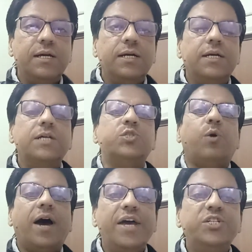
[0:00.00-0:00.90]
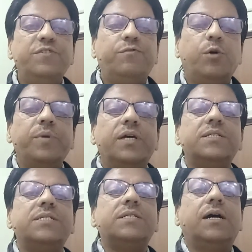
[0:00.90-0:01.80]
So ing form
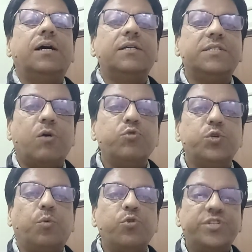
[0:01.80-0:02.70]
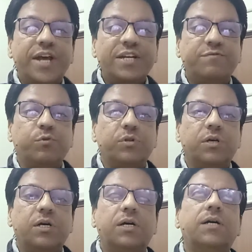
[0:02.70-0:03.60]
is sounds more tactful.
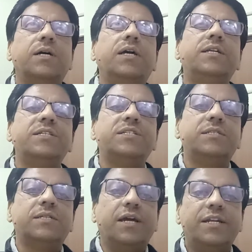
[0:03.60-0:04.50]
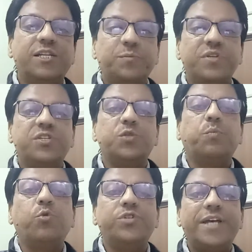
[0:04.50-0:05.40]
It expresses more
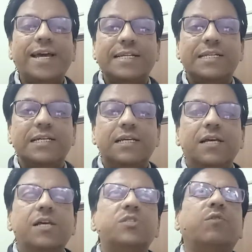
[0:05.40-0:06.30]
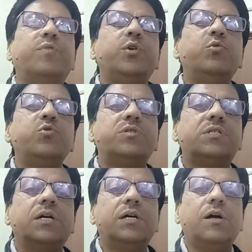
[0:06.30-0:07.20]
tact. So we use
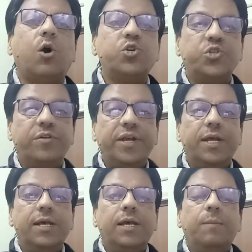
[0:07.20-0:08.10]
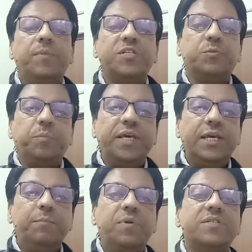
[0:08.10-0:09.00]
auxiliary plus be
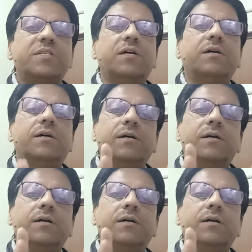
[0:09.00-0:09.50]
plus the